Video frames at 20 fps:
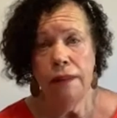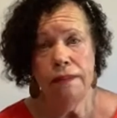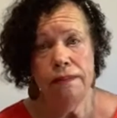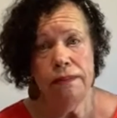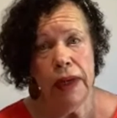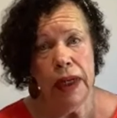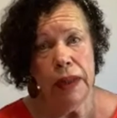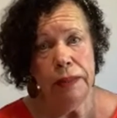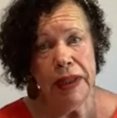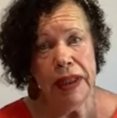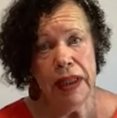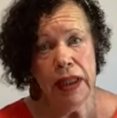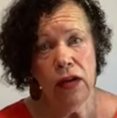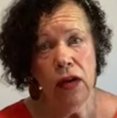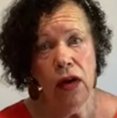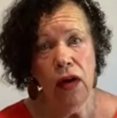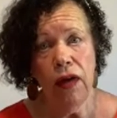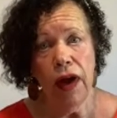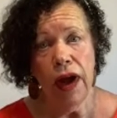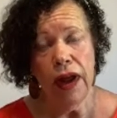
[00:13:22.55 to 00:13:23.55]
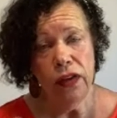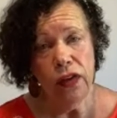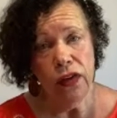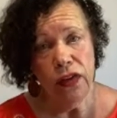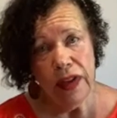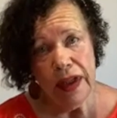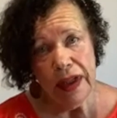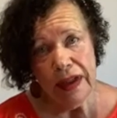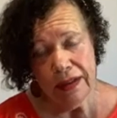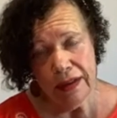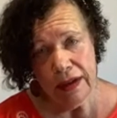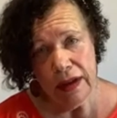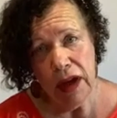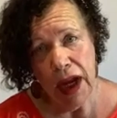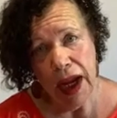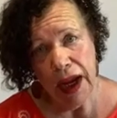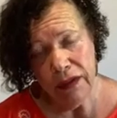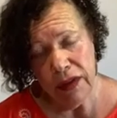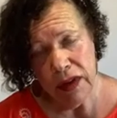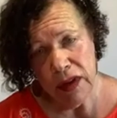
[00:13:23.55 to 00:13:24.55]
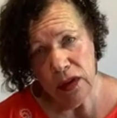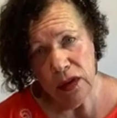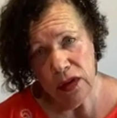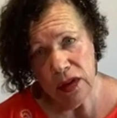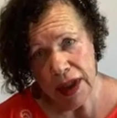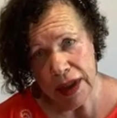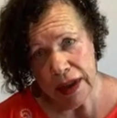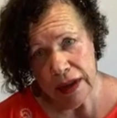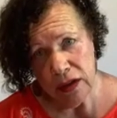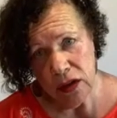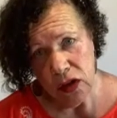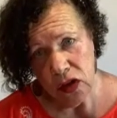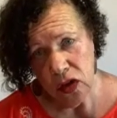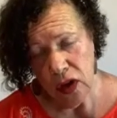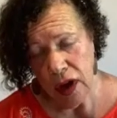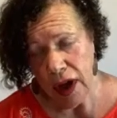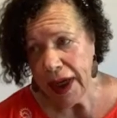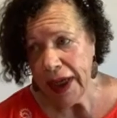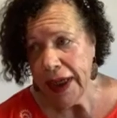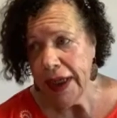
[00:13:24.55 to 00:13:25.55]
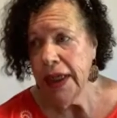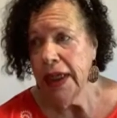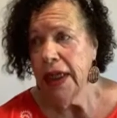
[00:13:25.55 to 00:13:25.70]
Maybe there are other things and avenues I can try.